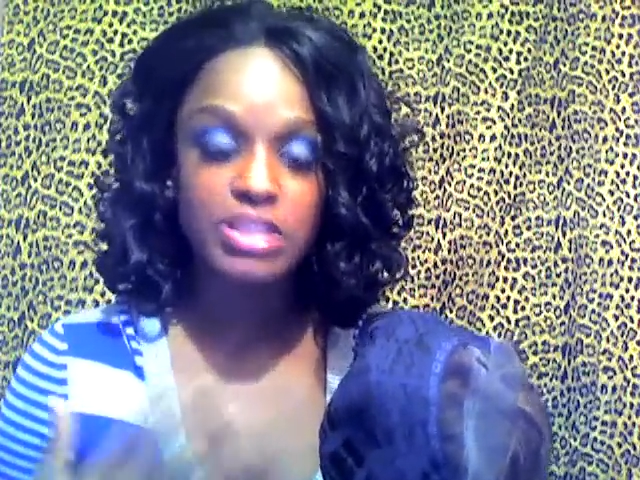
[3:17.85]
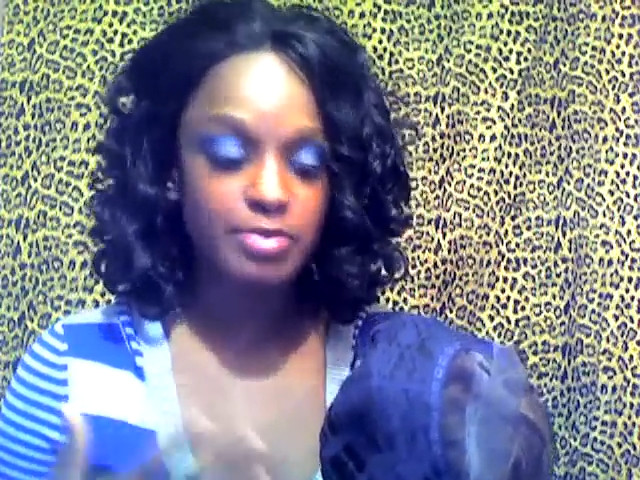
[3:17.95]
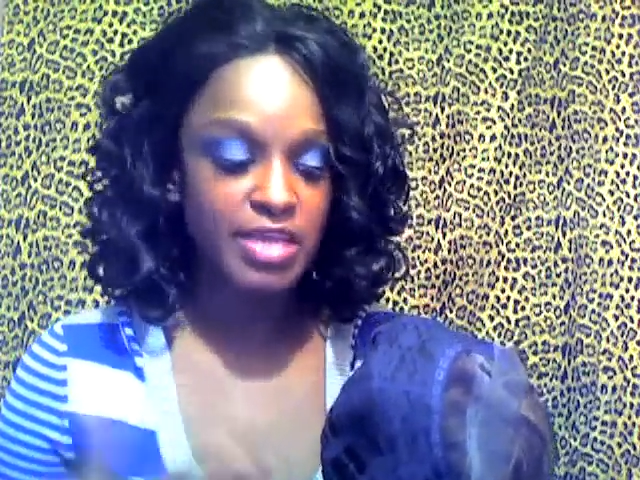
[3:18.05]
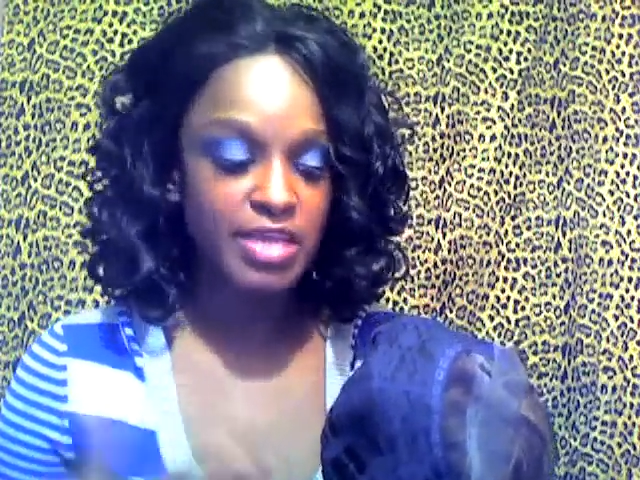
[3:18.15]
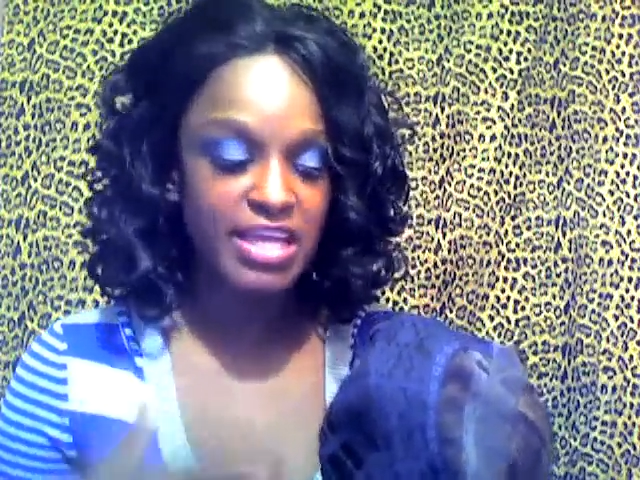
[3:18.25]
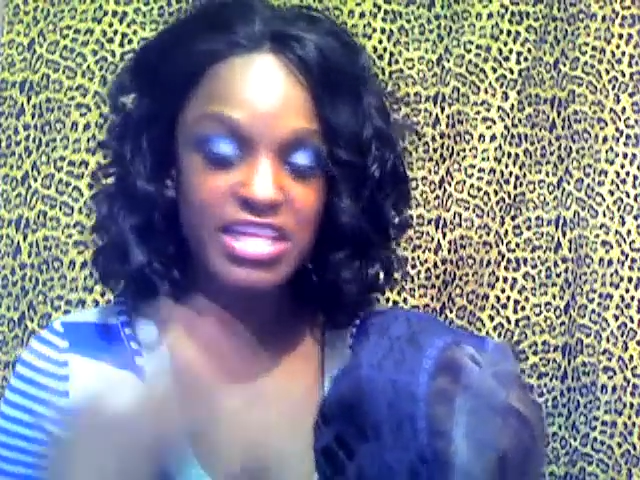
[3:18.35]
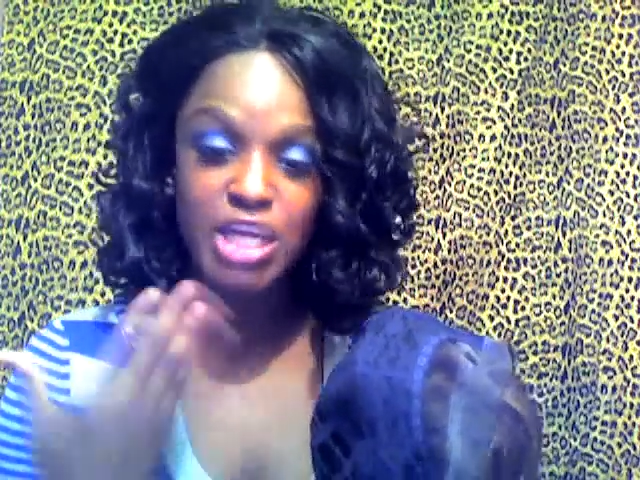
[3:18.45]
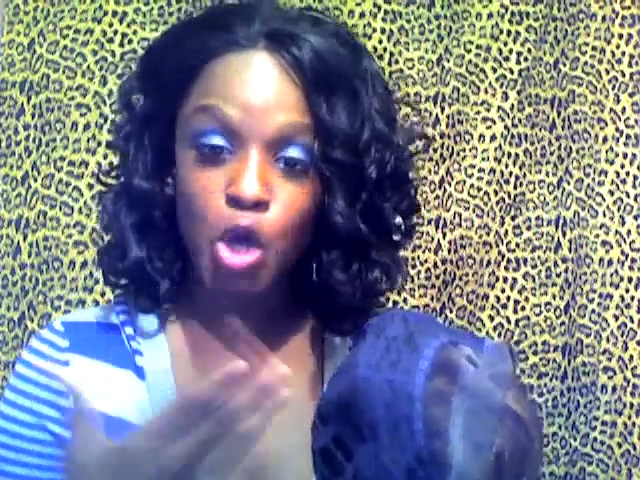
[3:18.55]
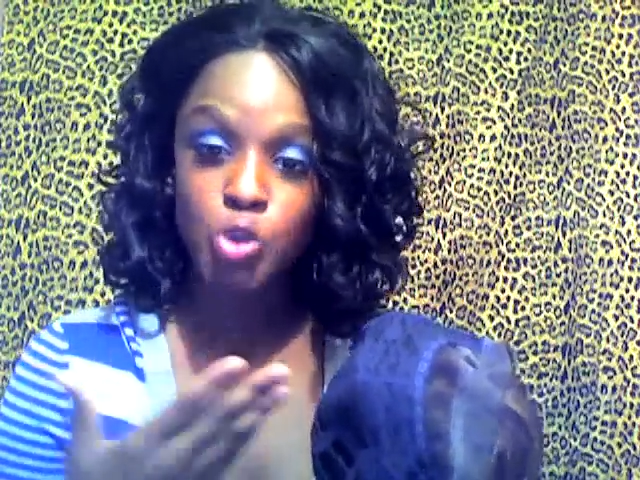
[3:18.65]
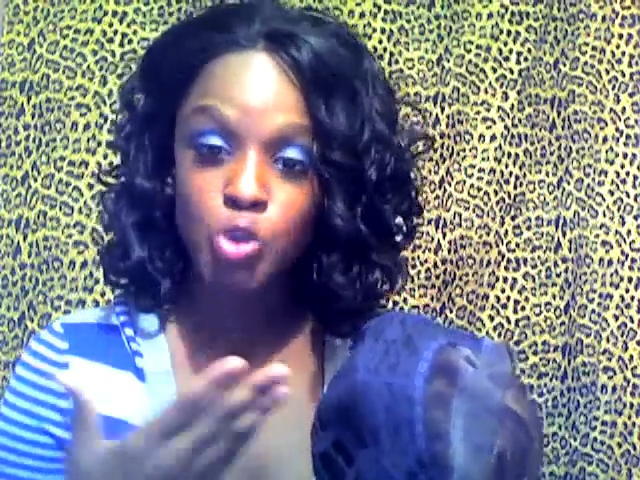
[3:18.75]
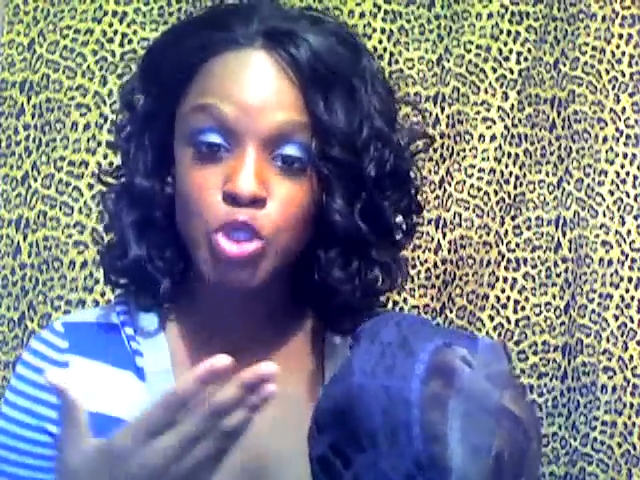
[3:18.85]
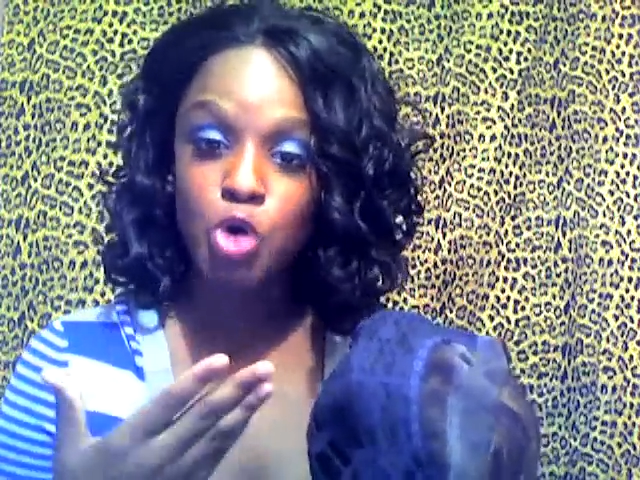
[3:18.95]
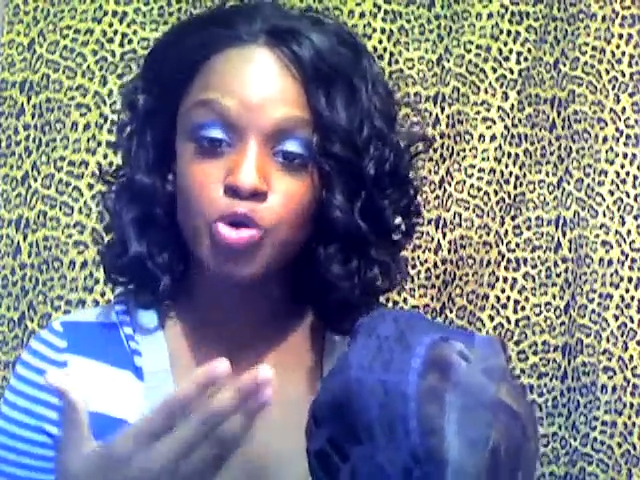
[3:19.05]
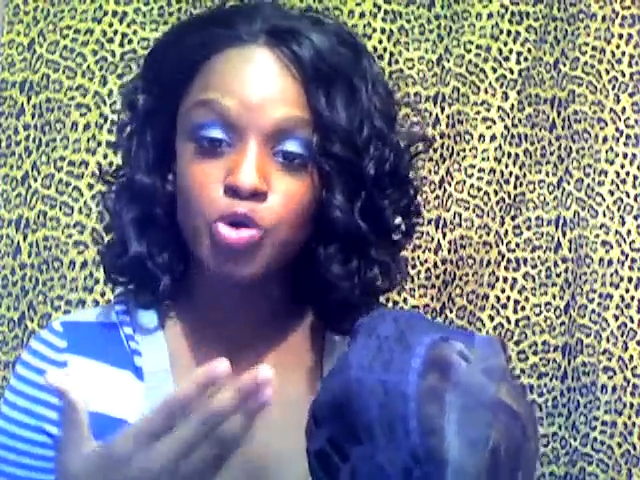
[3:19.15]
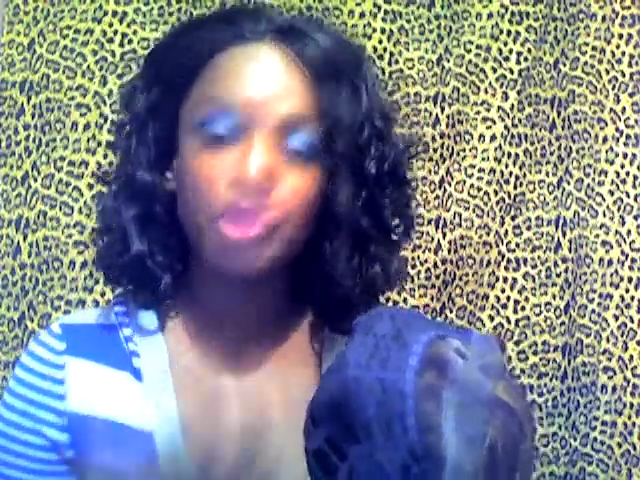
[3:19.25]
something, and then it holds an
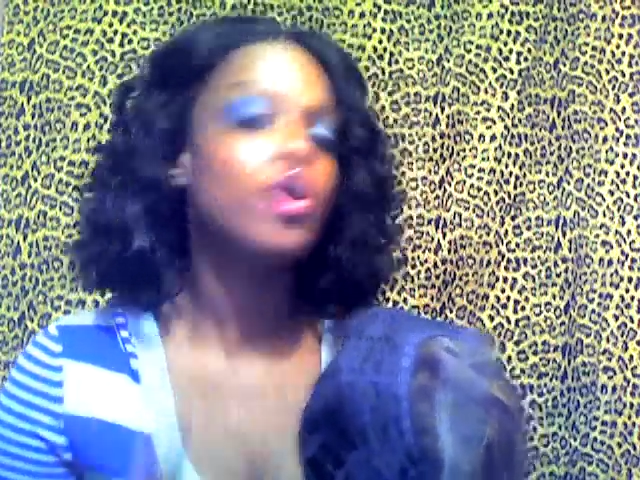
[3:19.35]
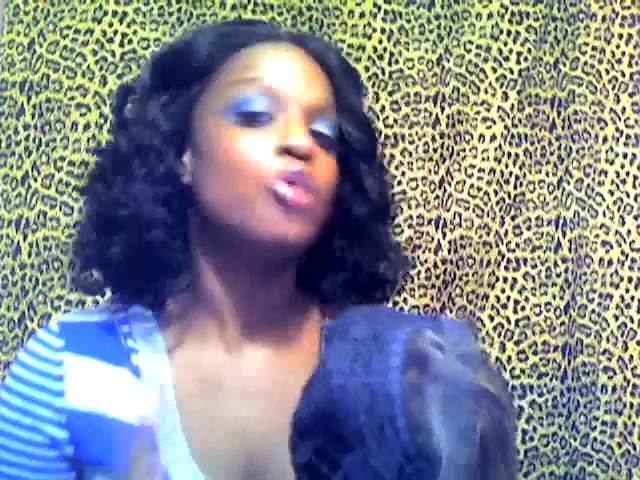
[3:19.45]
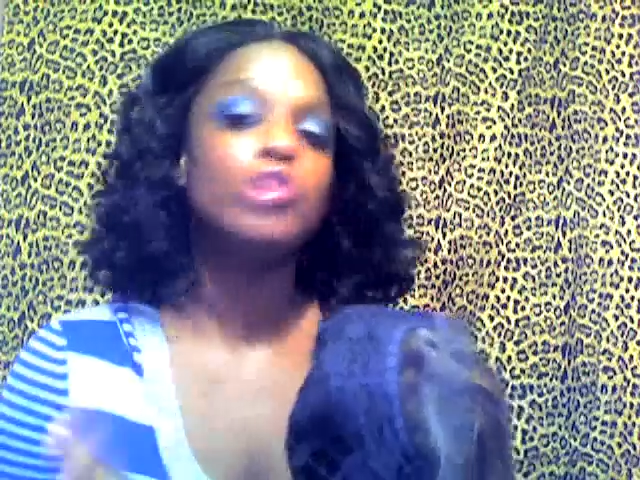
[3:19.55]
odor.